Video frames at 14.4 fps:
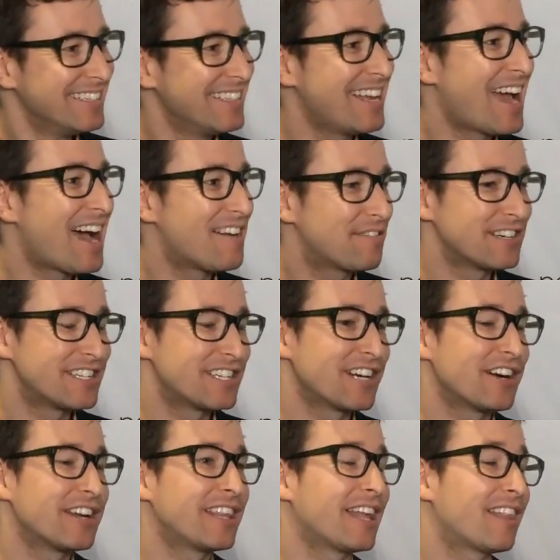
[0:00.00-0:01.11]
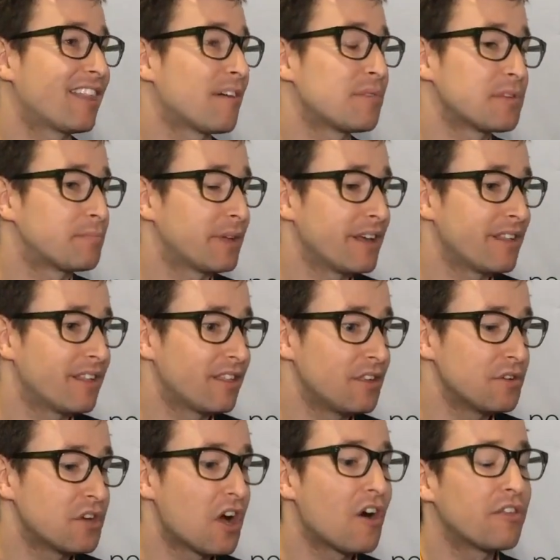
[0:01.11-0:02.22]
Yeah, for sure. And then some of the places you
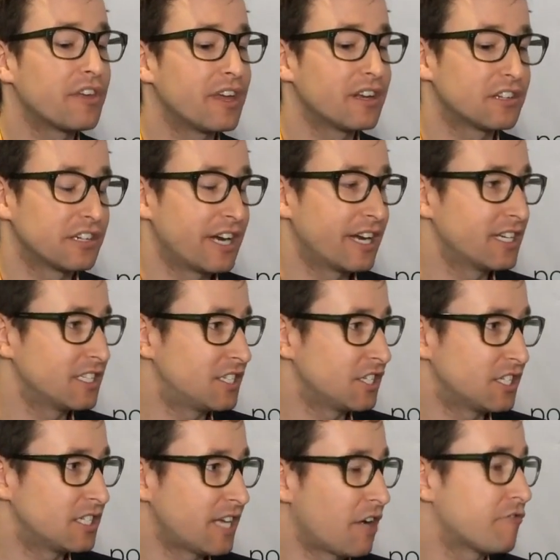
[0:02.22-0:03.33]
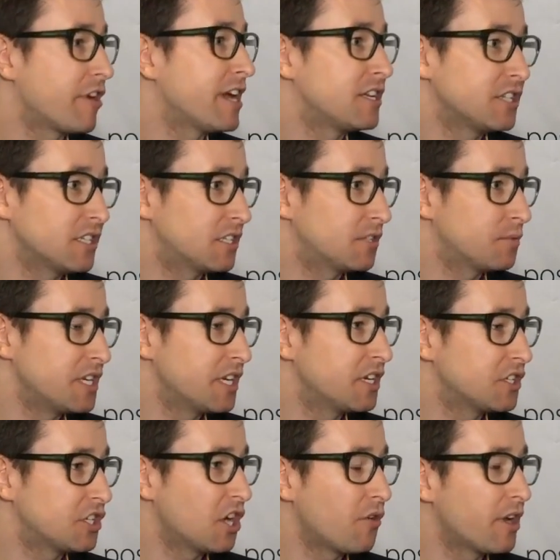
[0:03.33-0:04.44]
go, the internet is just outrageous. We did a
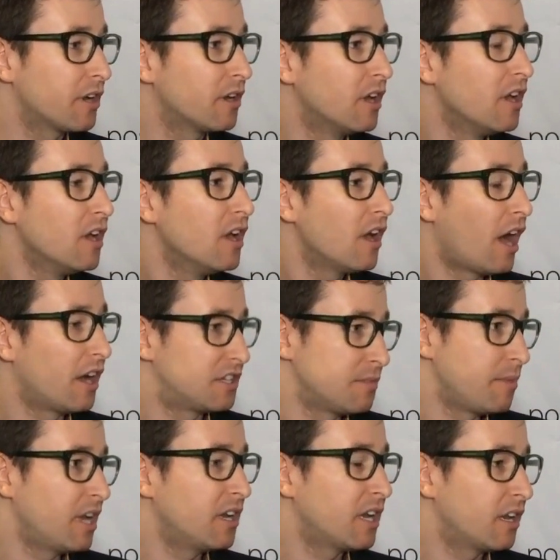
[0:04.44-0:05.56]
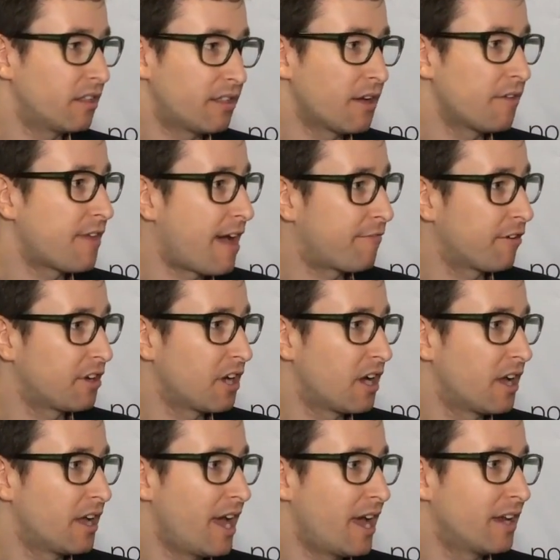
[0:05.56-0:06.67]
show in Dominion in South
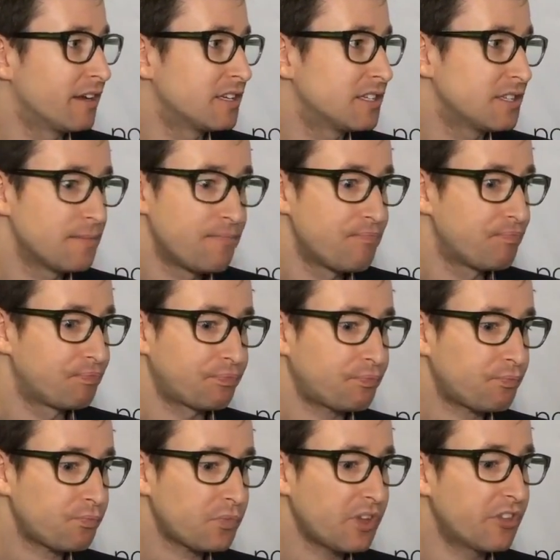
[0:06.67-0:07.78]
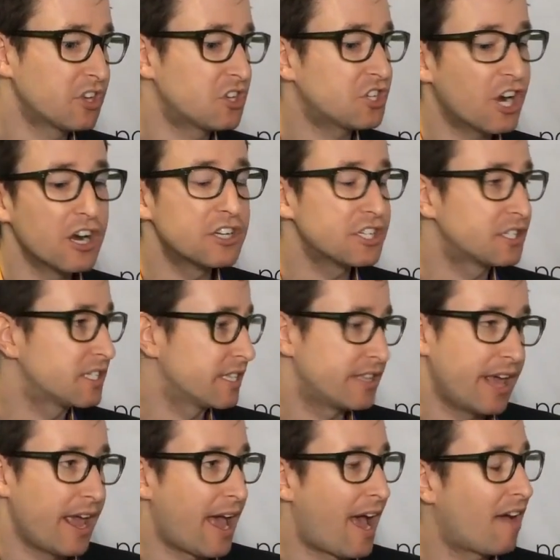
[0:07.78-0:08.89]
Africa, and the charges that
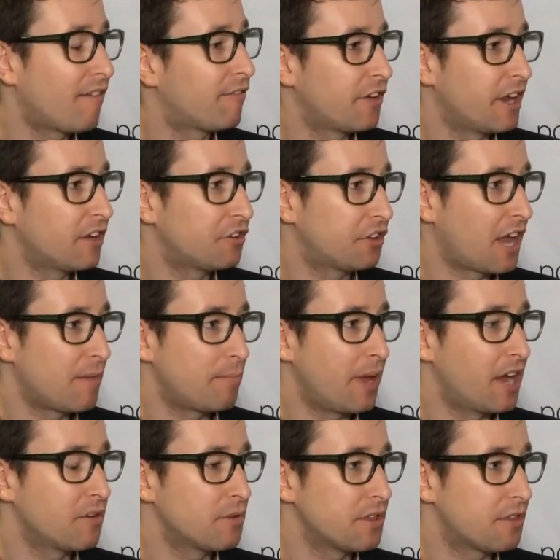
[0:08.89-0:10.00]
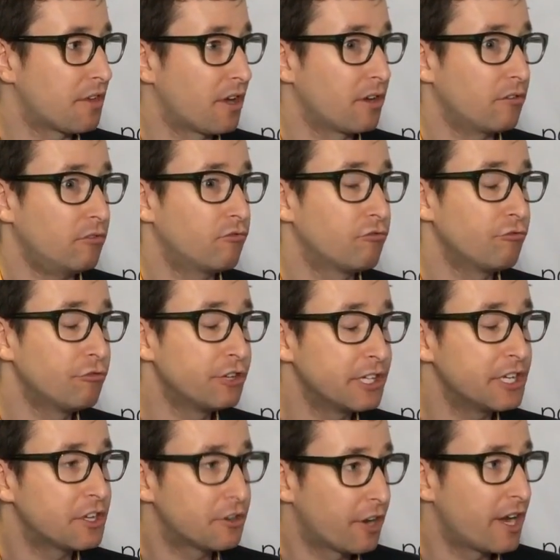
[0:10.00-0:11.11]
they have for internet bandwidth are
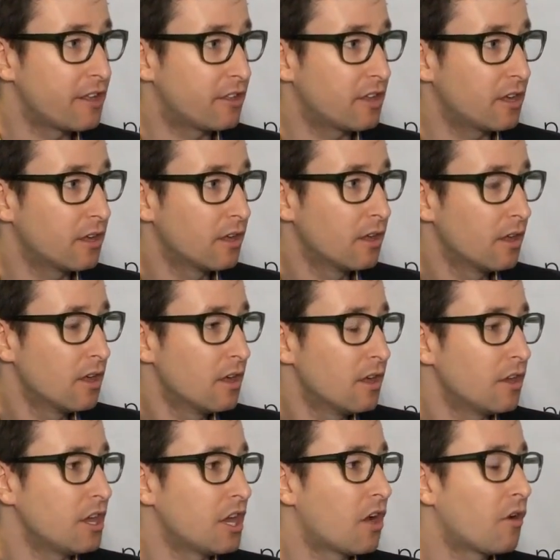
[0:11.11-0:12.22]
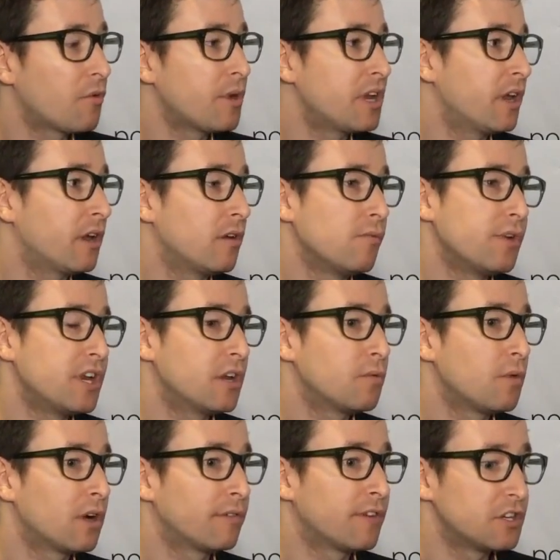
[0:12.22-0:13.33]
really crazy. And we did
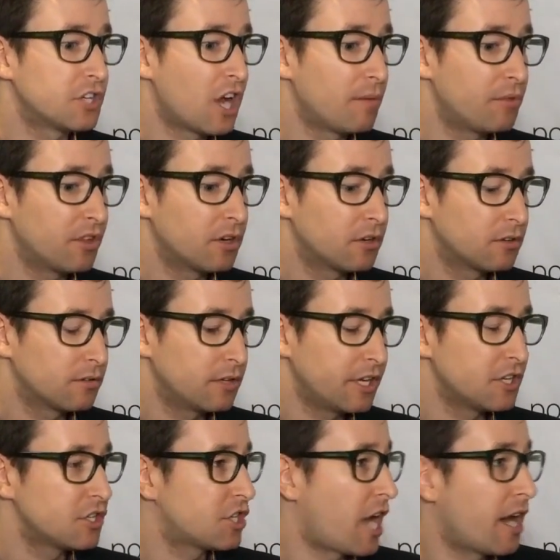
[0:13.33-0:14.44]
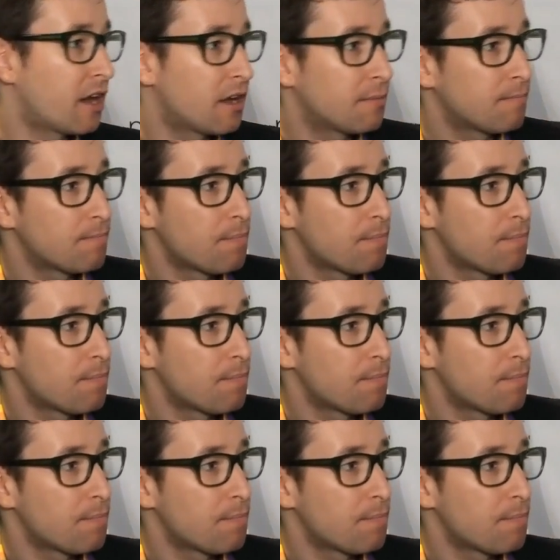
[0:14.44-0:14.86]
one of our jobs in China,